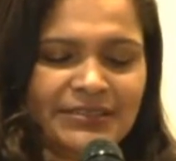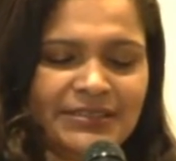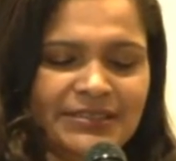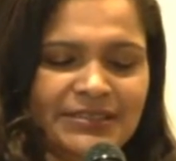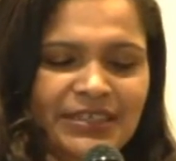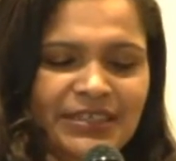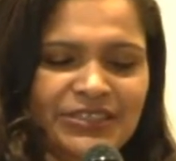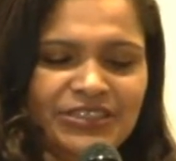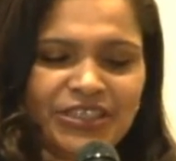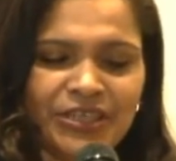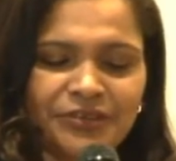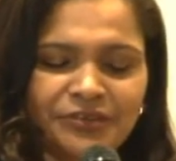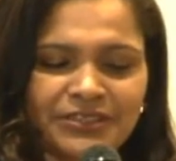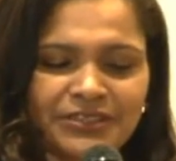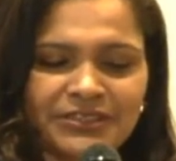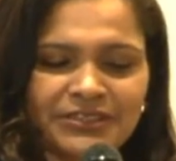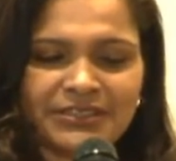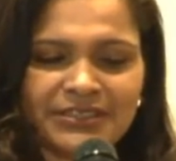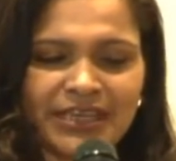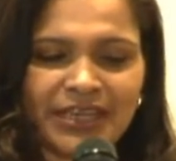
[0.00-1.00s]
and General
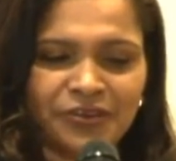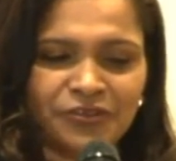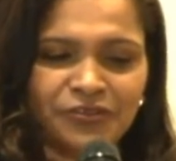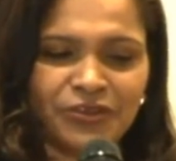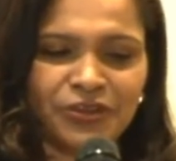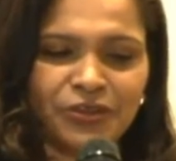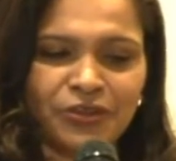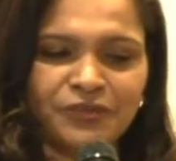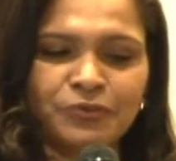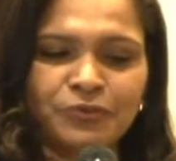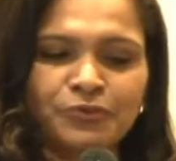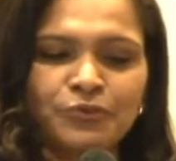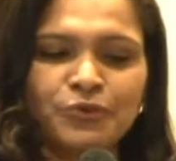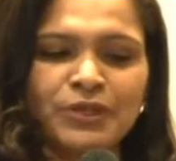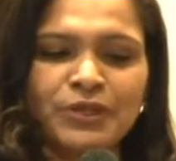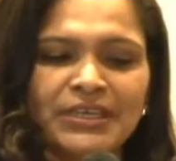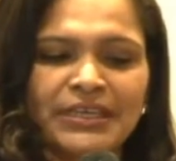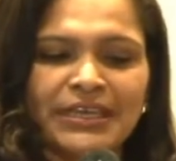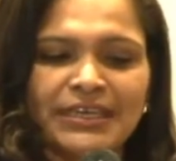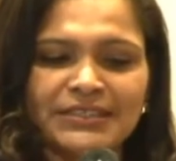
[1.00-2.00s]
Secretary of the ruling
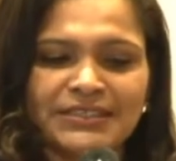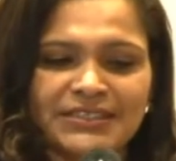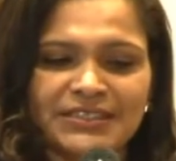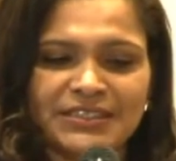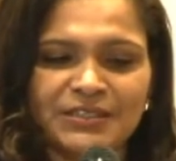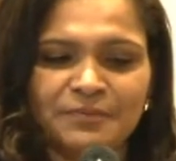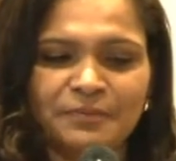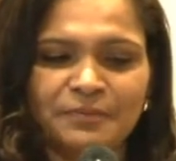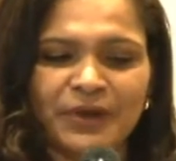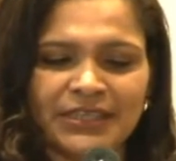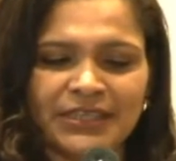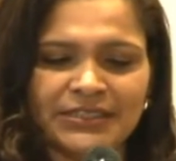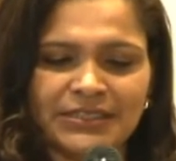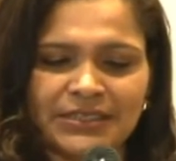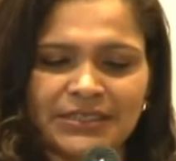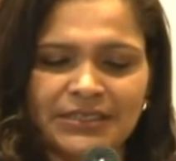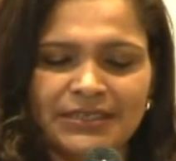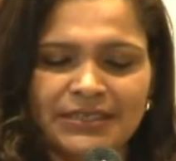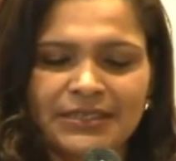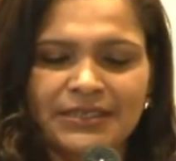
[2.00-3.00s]
NDC party,
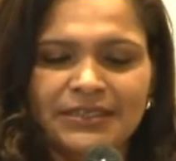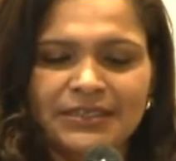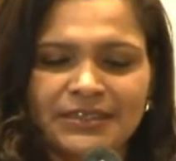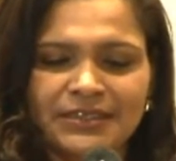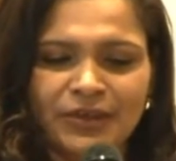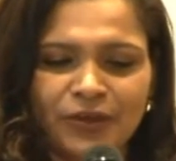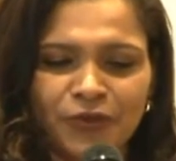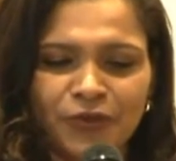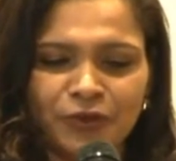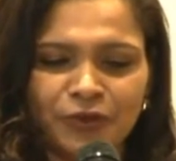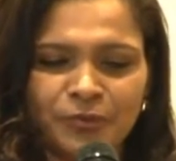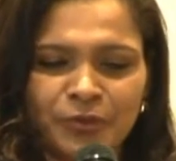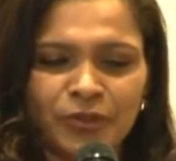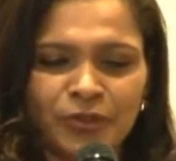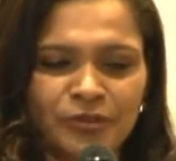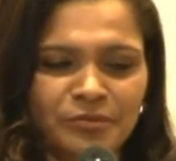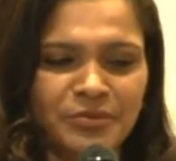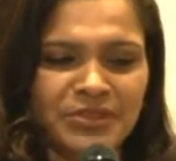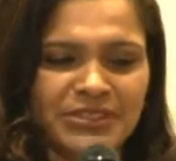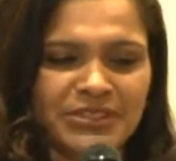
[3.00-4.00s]
the Honorable Mr.